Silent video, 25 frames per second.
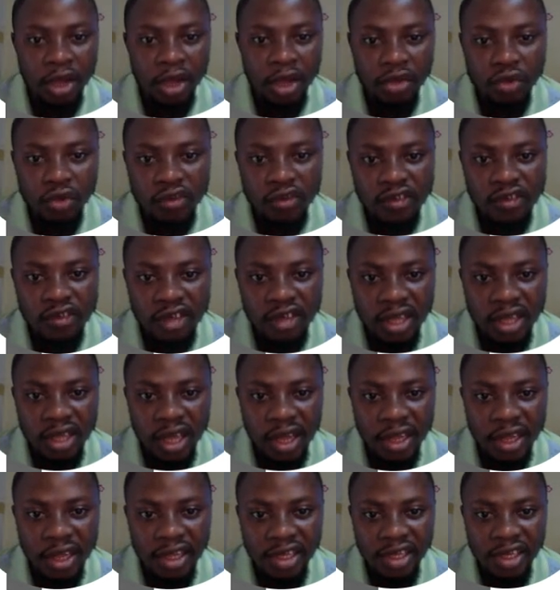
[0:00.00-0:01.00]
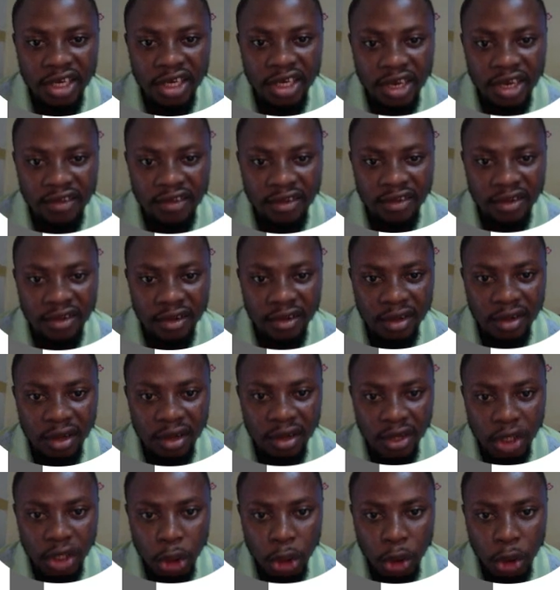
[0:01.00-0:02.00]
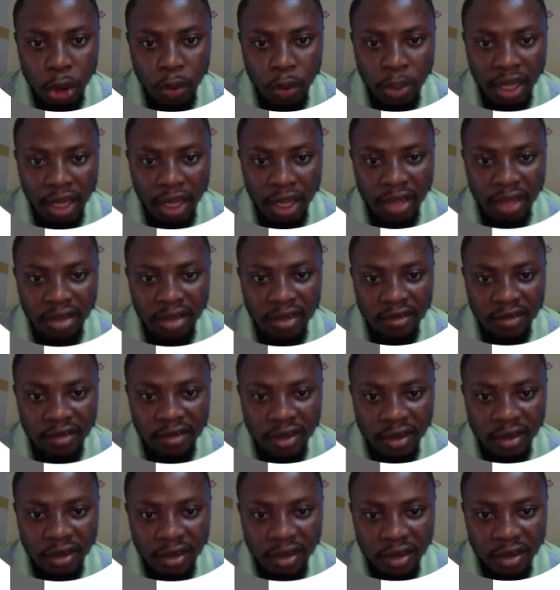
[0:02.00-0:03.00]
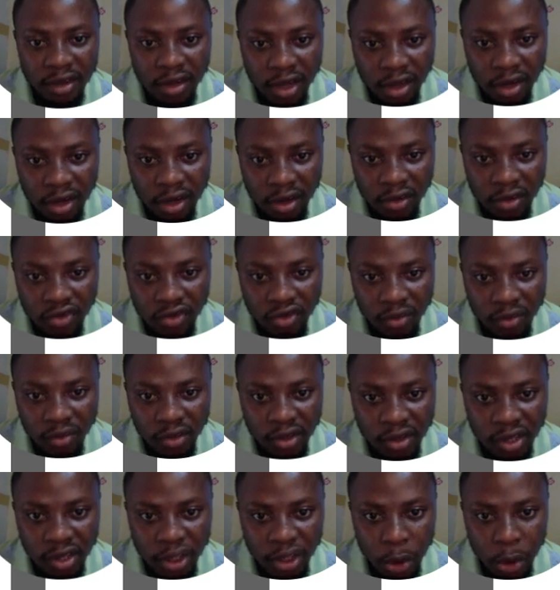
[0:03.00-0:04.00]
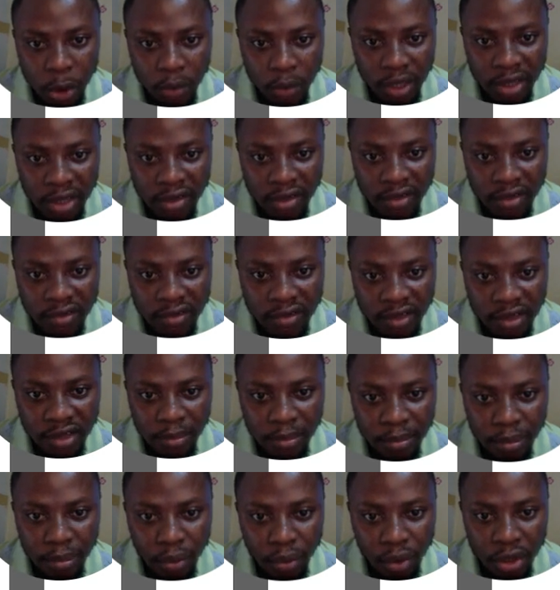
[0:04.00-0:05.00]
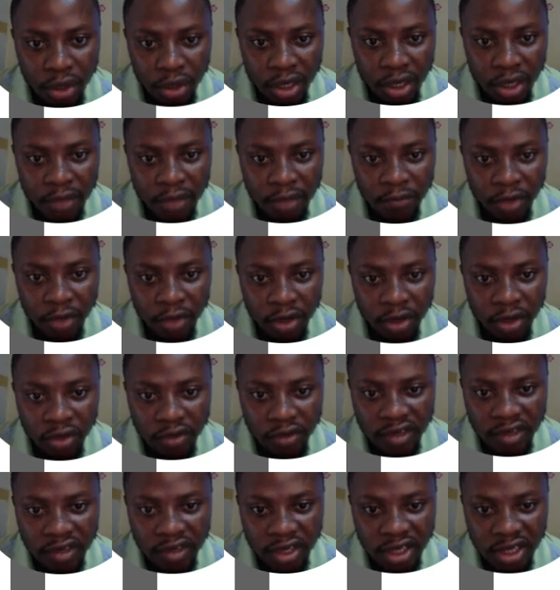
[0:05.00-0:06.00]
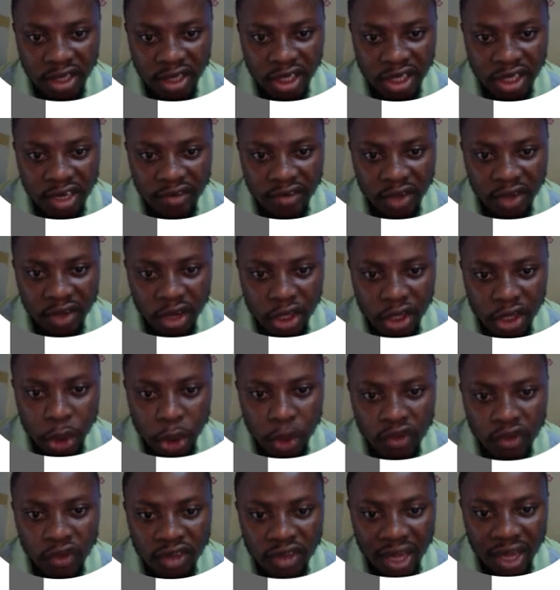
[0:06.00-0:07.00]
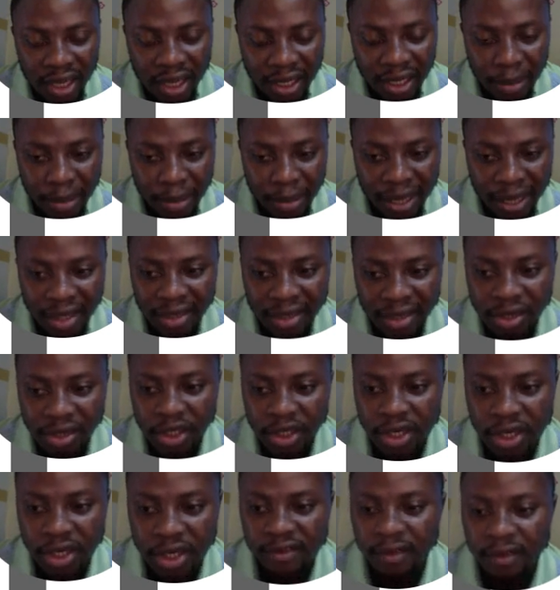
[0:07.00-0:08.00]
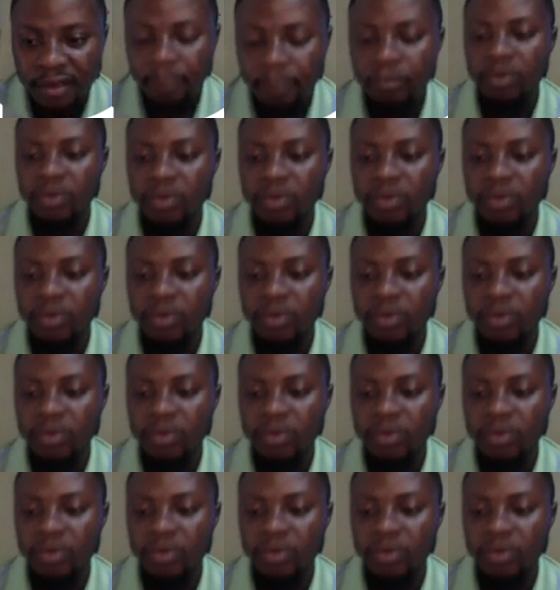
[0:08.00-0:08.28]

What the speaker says: You see here interest, job titles, something here, job titles, employee. You see interest. Just target by interest.